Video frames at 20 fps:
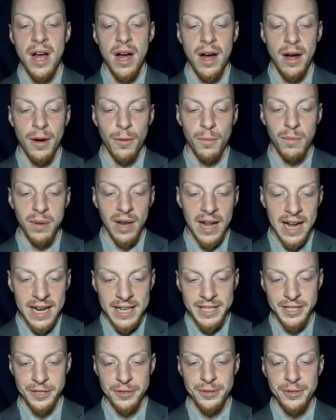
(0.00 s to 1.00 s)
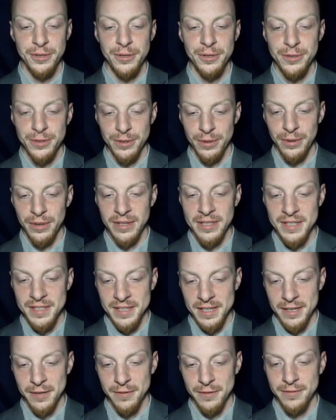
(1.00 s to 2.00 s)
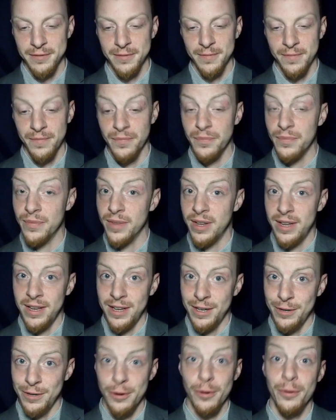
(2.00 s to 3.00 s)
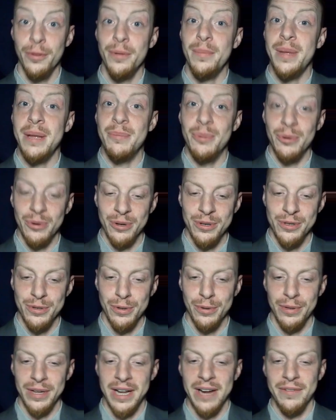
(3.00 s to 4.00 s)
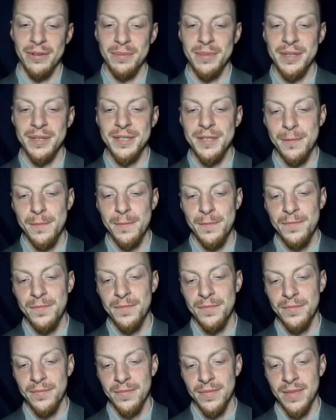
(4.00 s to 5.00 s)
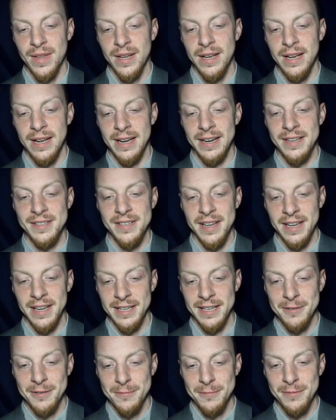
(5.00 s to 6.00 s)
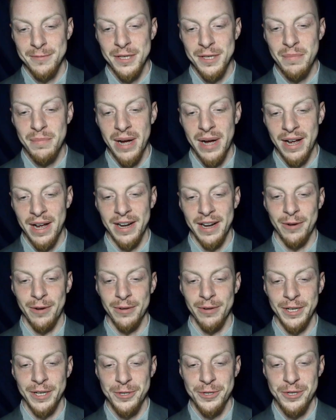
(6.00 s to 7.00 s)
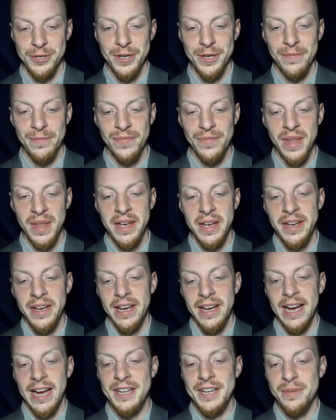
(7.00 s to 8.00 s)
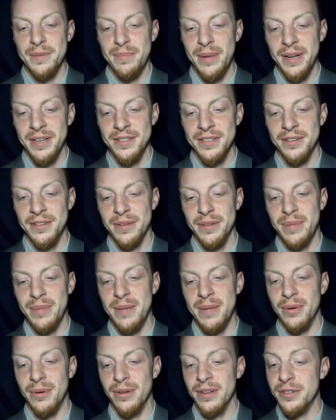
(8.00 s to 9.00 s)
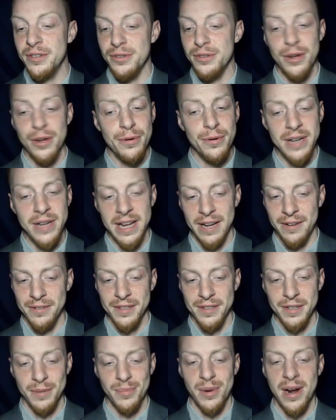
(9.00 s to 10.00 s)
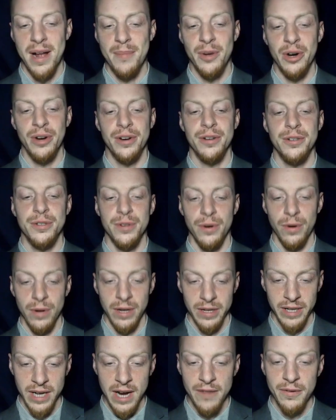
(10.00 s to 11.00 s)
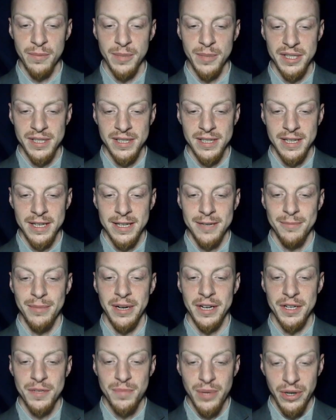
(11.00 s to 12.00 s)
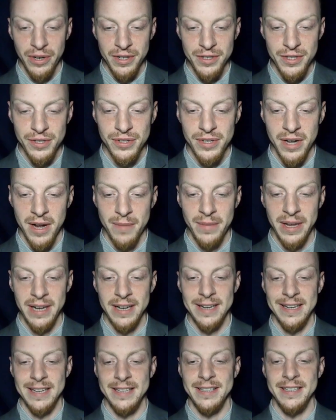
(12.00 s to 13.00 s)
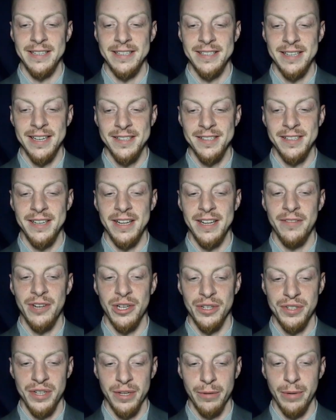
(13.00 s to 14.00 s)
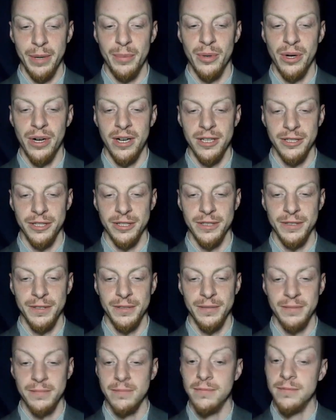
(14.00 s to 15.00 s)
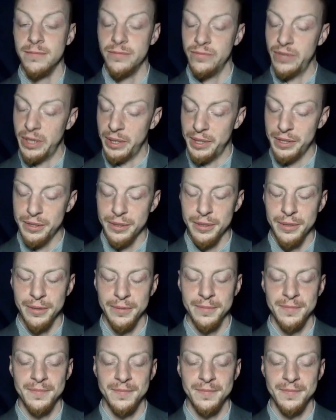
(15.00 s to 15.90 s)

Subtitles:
oblige it to control itself. No, the people control the government. It is a symbiotic relationship. A dependence on the people is no doubt the primary control on the government, but experience has taught mankind the necessity of auxiliary precautions. Very true.